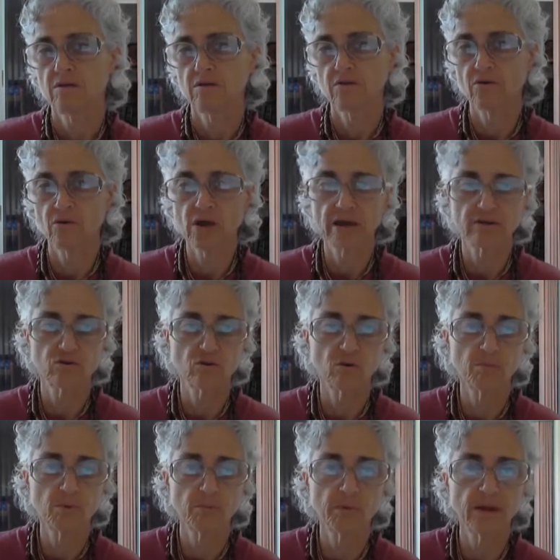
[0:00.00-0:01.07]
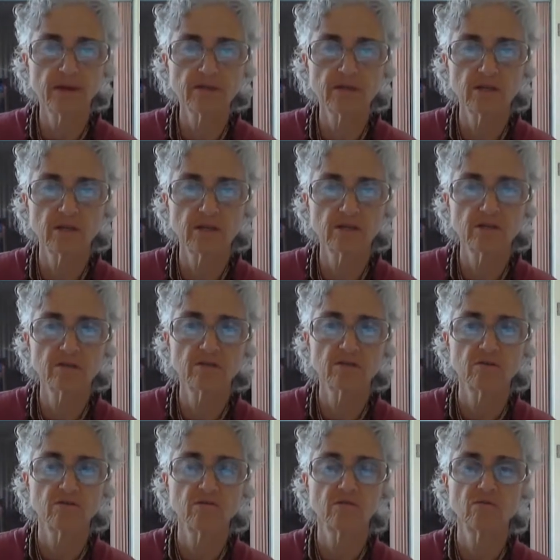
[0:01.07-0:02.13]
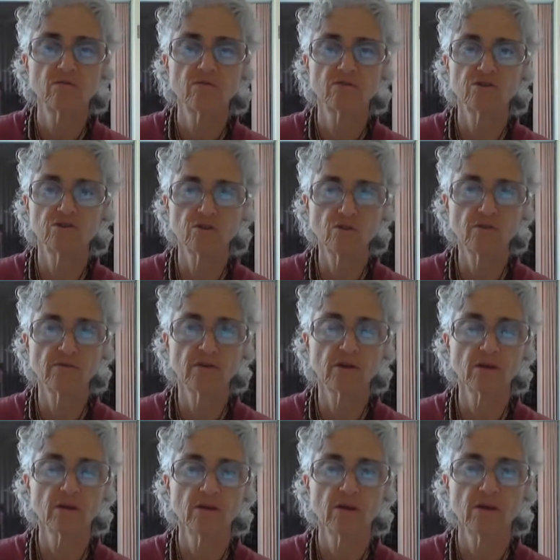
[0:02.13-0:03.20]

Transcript: their natural propensities for serving